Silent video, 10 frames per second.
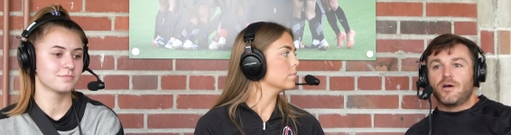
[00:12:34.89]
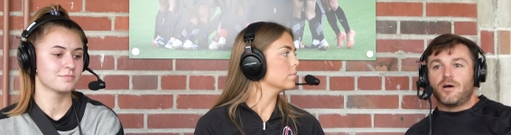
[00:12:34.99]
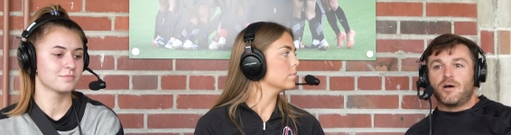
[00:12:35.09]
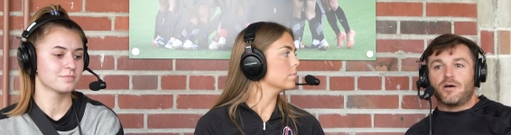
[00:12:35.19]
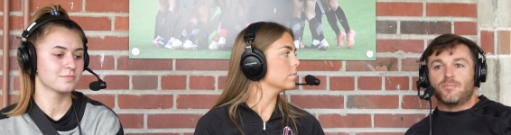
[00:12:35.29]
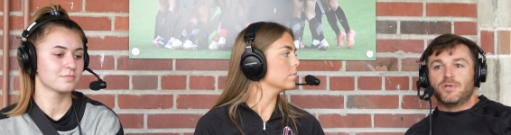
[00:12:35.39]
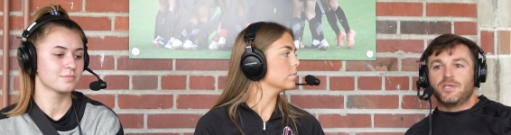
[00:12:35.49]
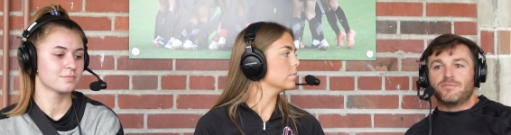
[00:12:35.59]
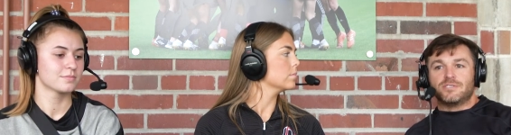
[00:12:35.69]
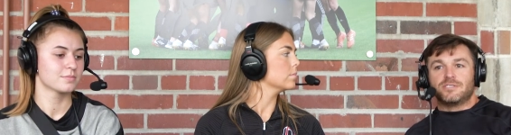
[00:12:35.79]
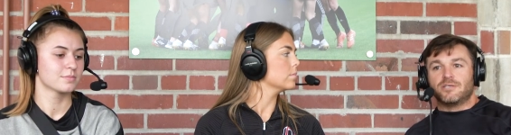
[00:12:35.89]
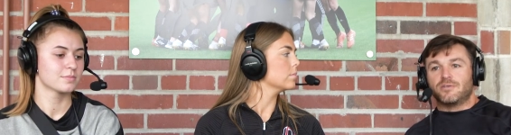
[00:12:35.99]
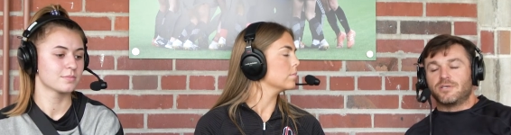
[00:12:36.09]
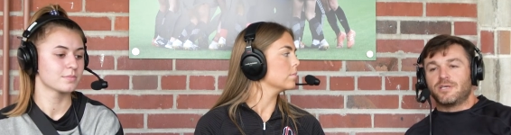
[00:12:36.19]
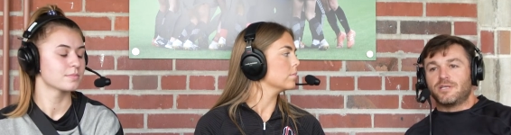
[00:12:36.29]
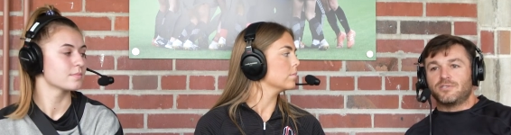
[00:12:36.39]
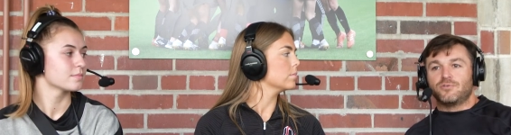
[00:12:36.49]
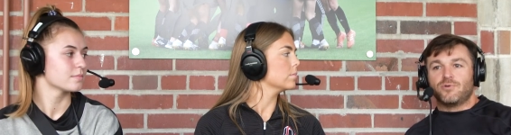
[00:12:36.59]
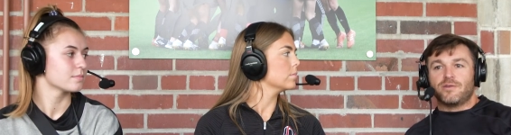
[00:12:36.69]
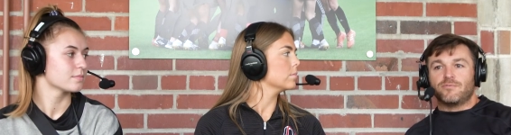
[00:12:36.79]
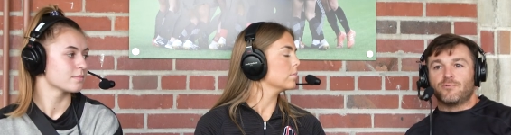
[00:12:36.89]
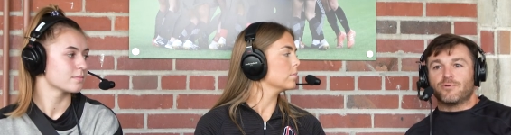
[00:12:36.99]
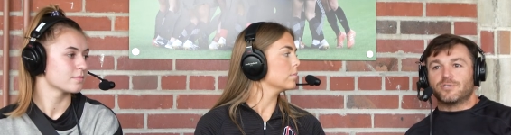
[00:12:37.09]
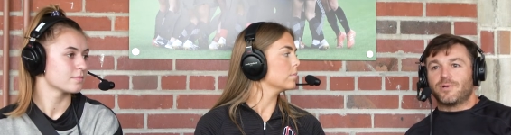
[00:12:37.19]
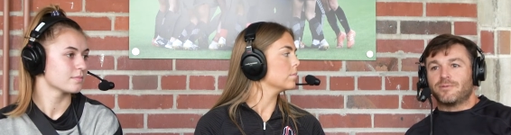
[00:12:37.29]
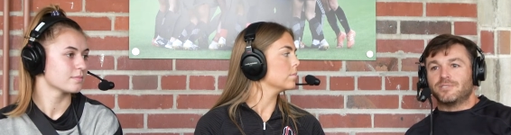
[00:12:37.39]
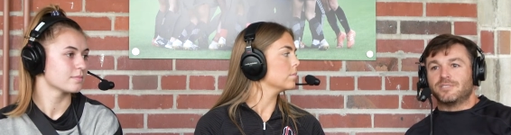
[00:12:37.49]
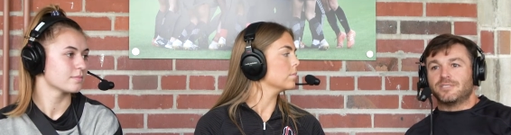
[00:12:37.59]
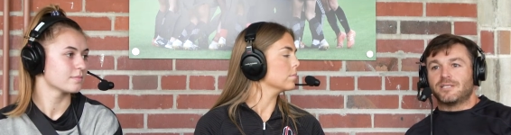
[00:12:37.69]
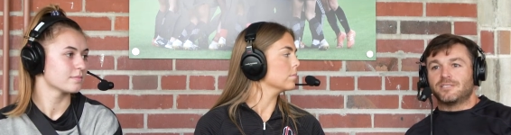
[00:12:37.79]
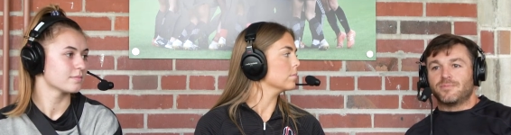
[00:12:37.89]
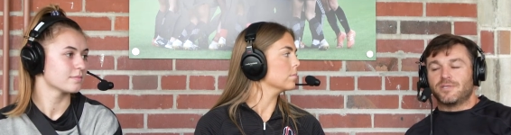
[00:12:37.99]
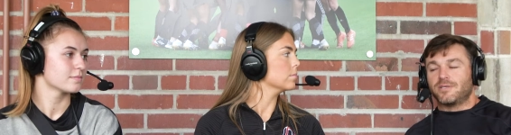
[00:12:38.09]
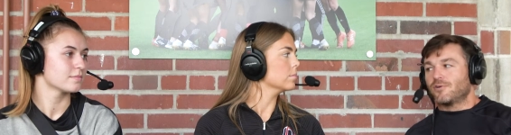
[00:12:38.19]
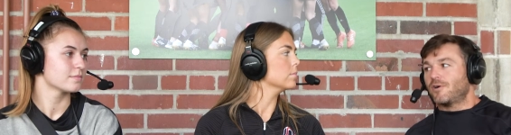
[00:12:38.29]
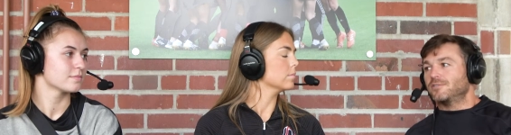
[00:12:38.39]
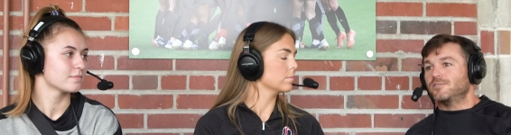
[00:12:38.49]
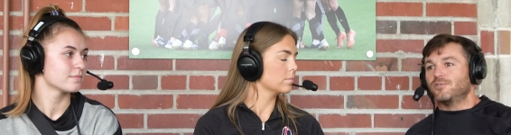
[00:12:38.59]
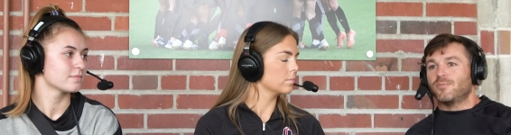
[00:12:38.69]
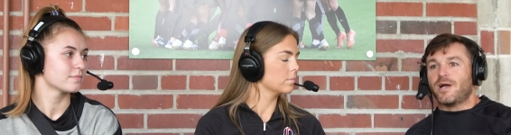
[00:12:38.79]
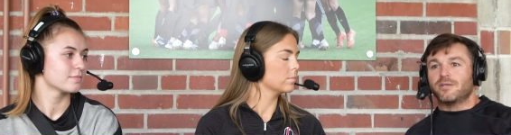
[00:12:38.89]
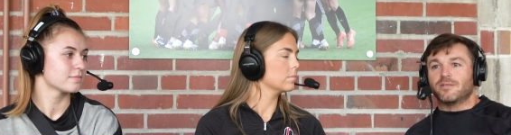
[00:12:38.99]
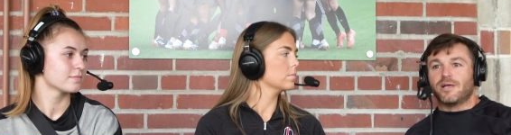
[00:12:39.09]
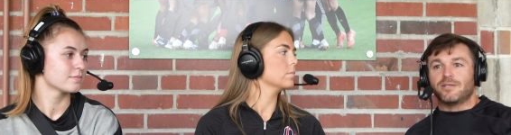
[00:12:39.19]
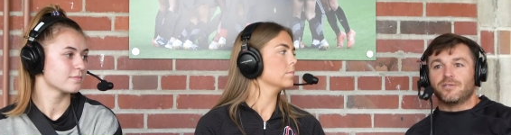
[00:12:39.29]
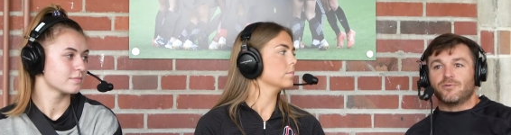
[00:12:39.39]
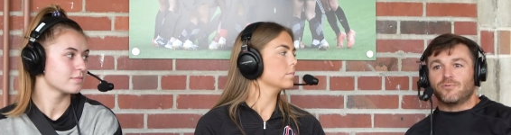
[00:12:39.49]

Speaker 1: But even still, again, at 2-8-4, it's probably just not something that crosses your mind a lot.